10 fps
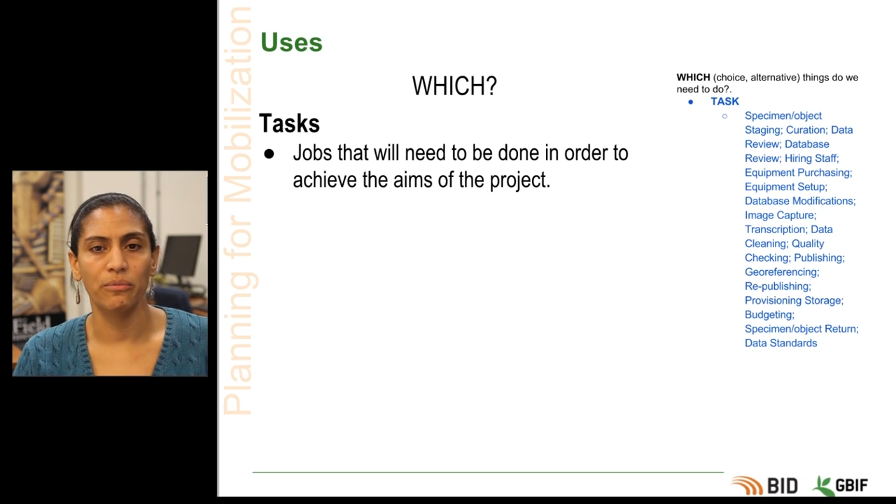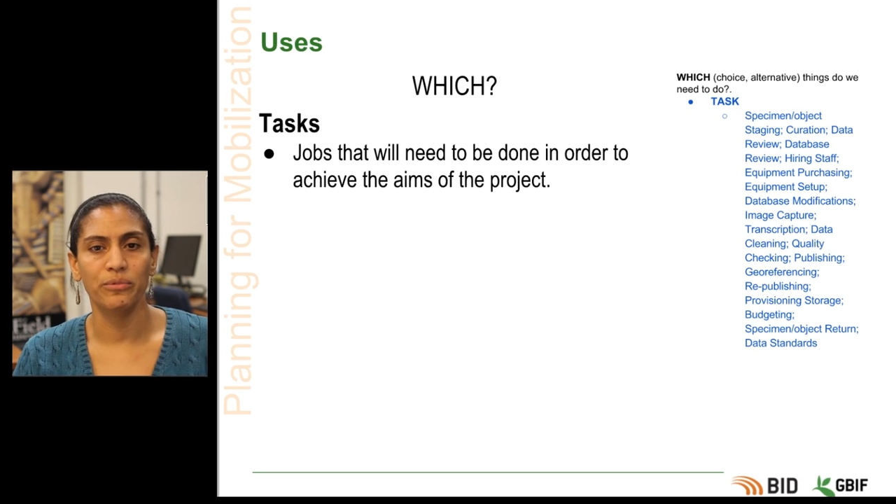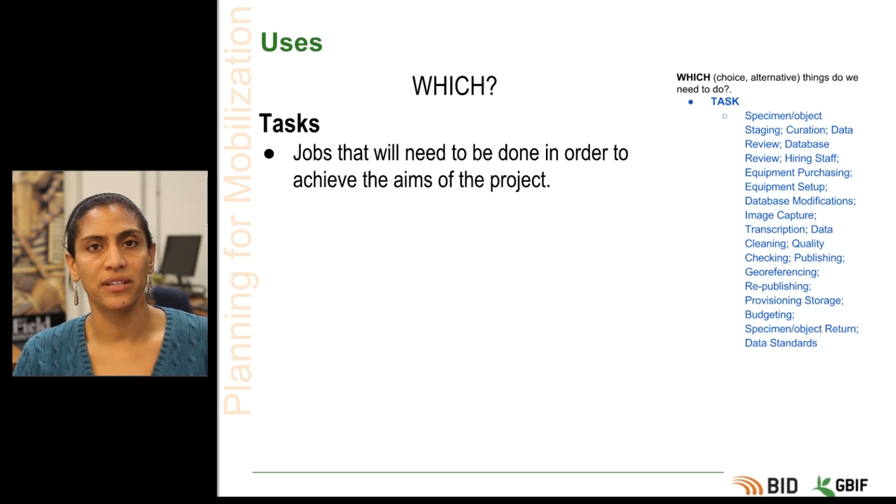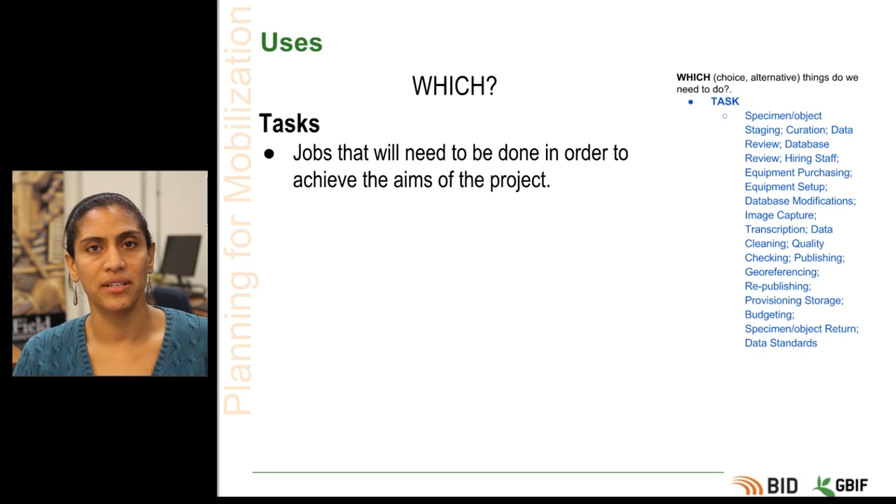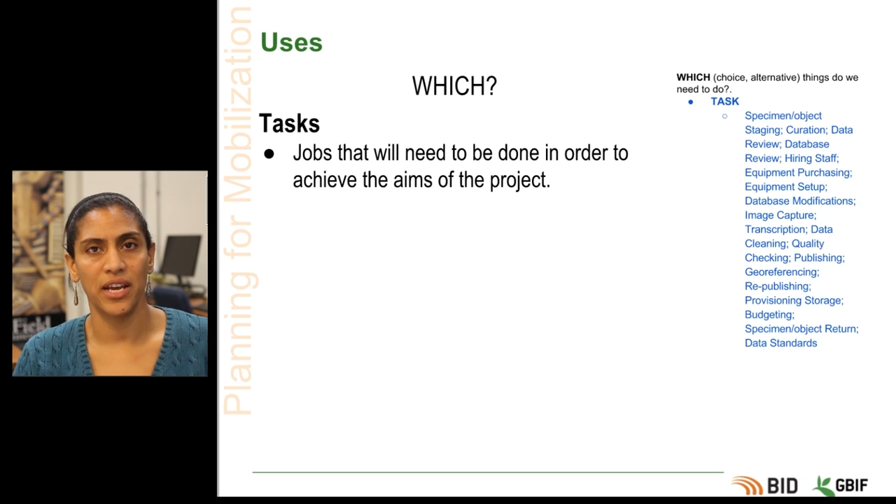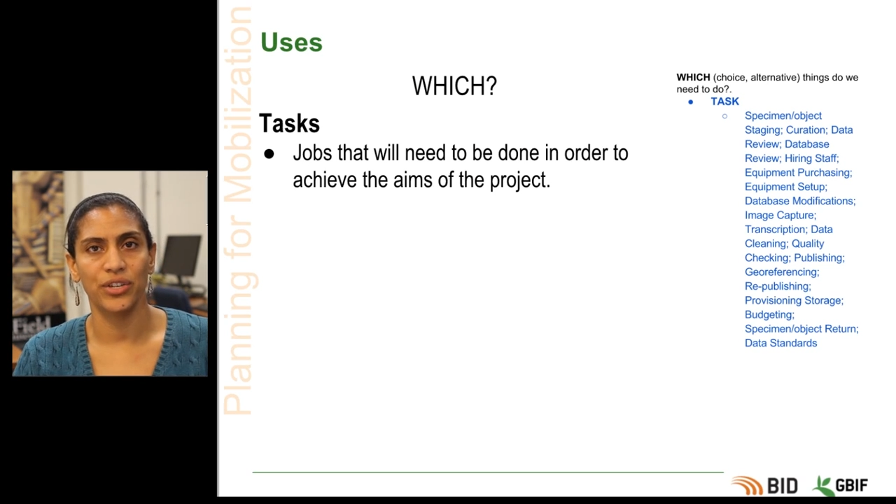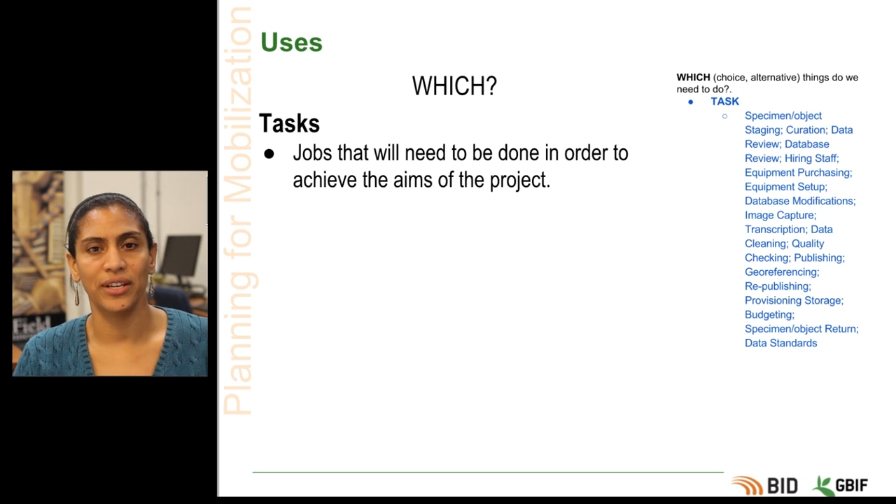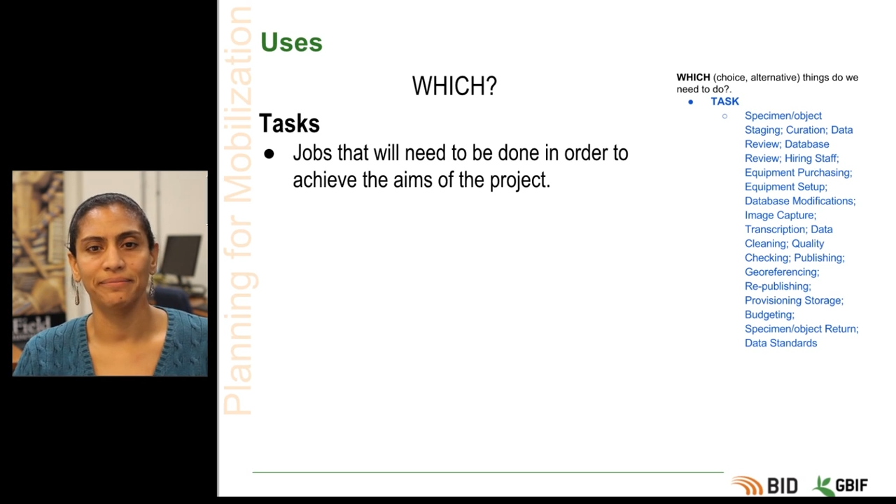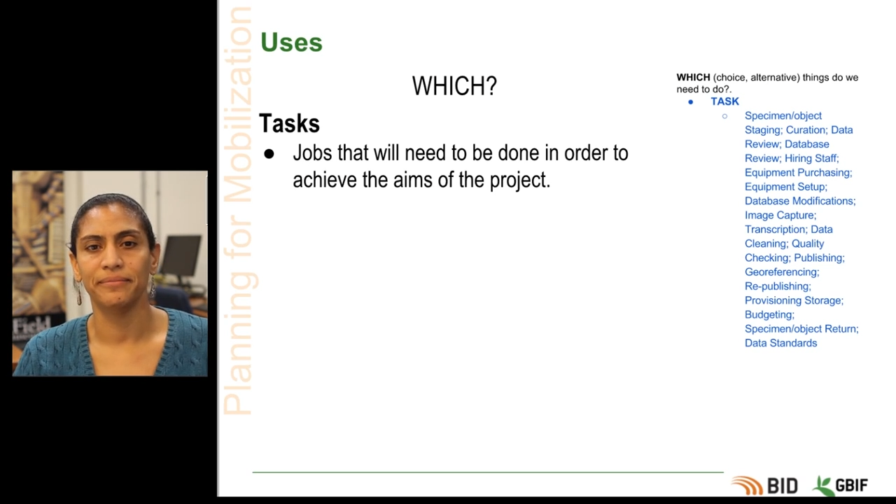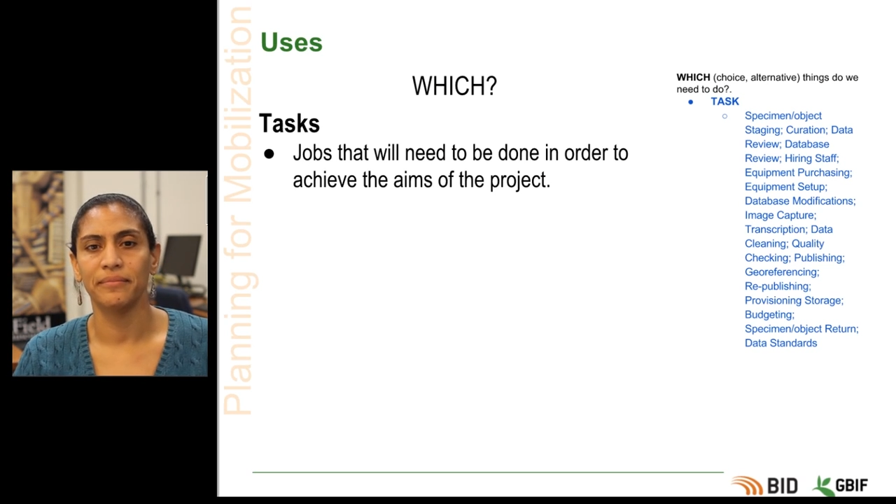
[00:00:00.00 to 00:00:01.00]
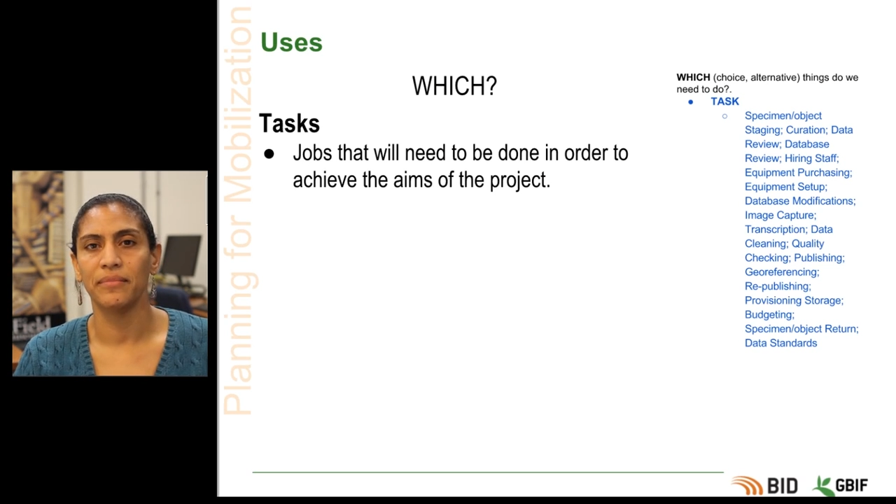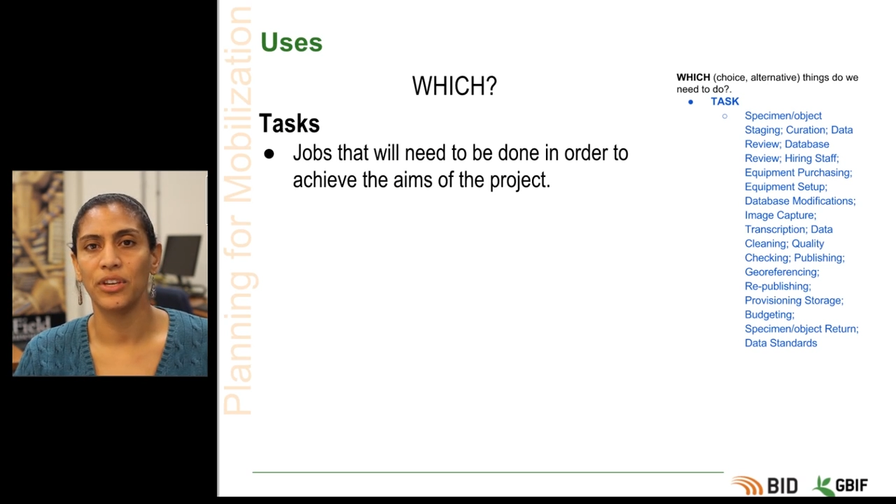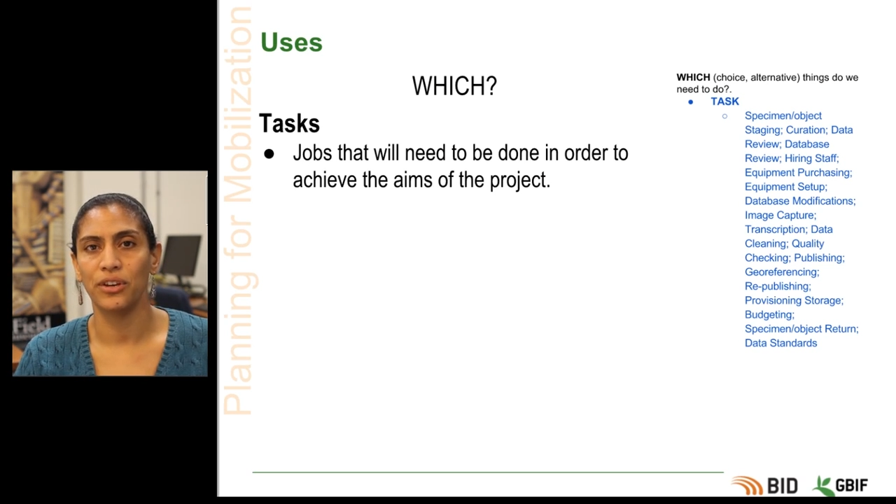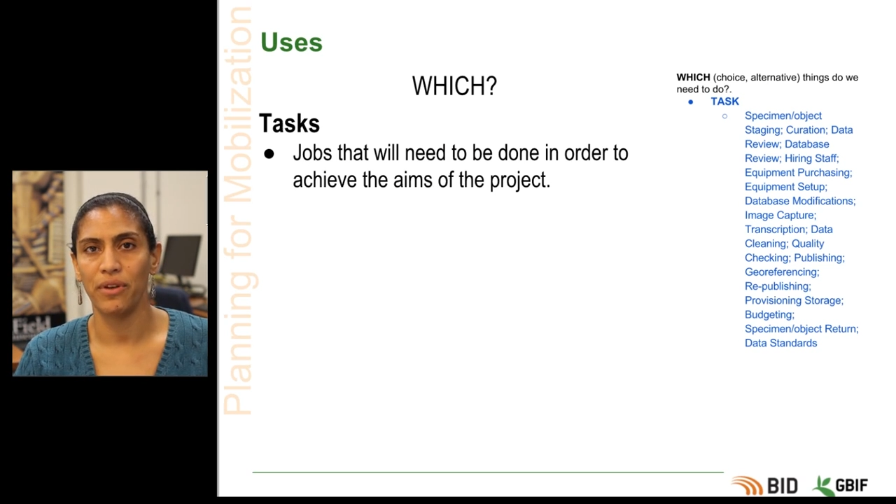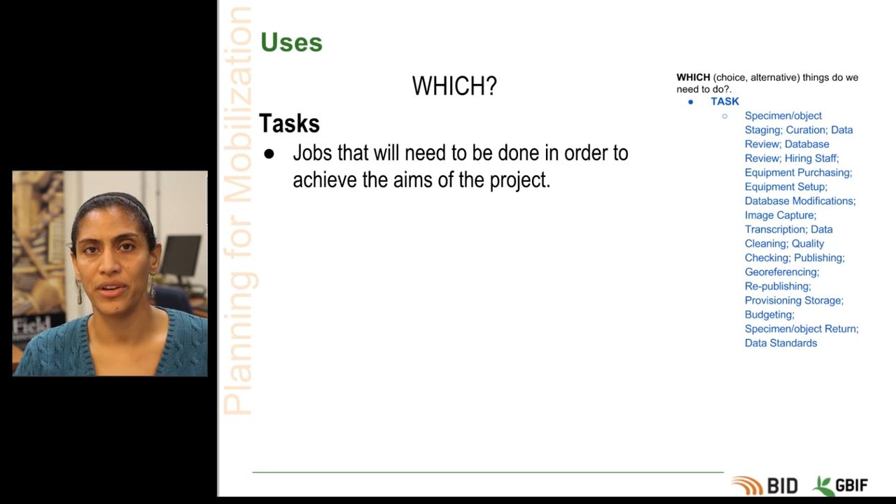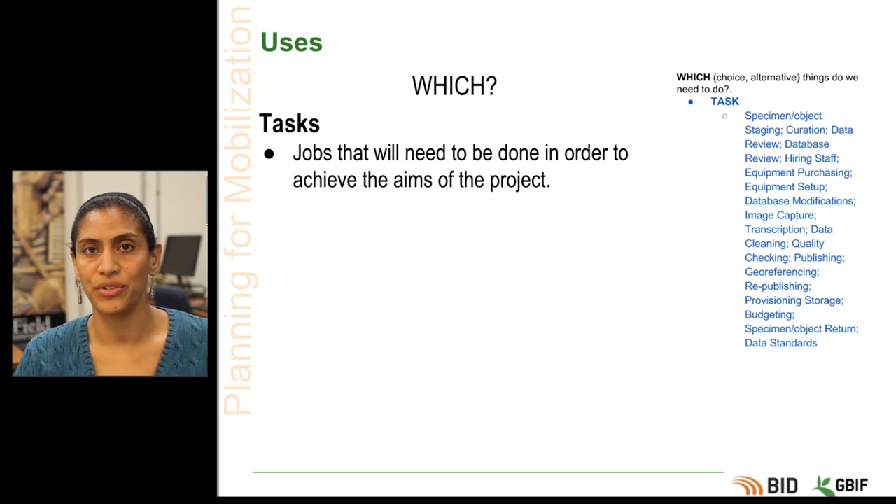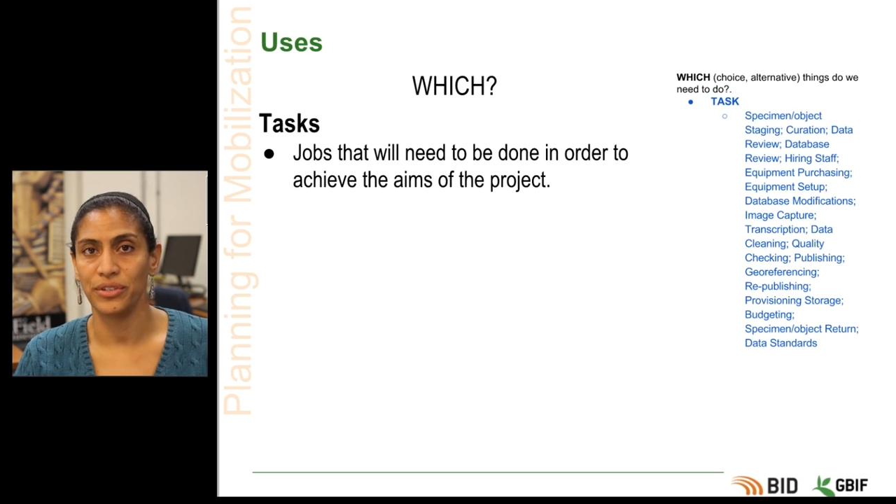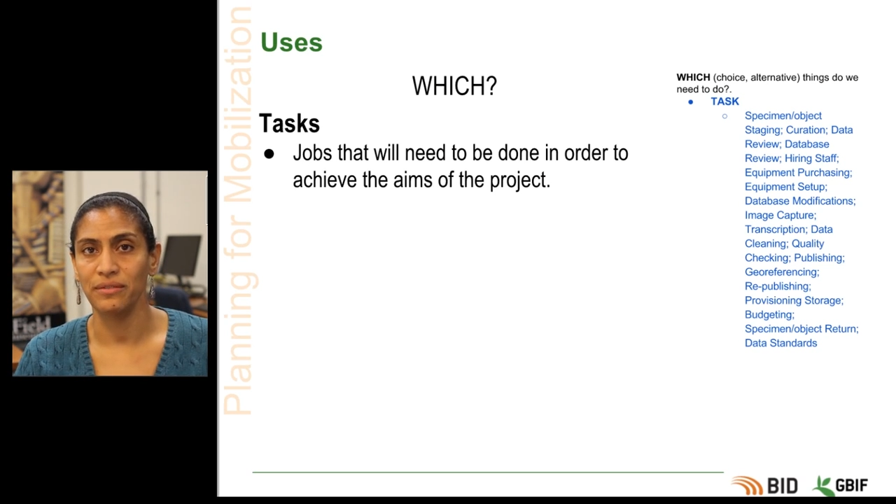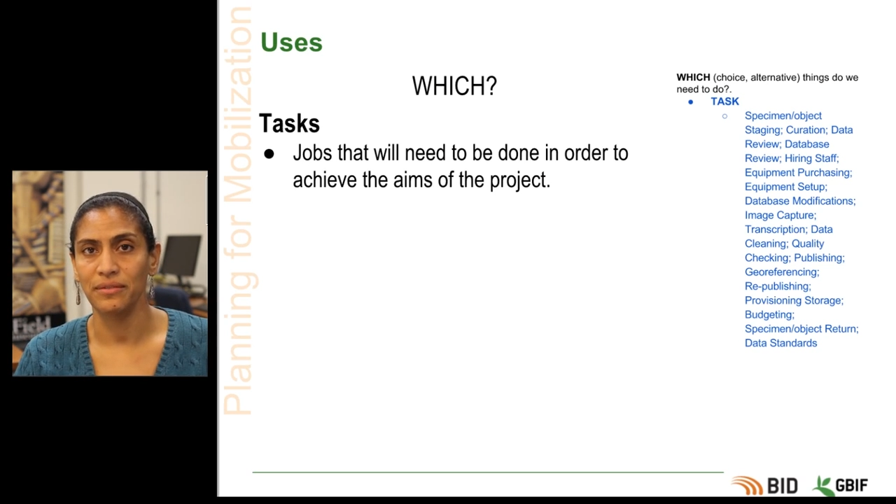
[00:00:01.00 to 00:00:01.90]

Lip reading: staging, curation,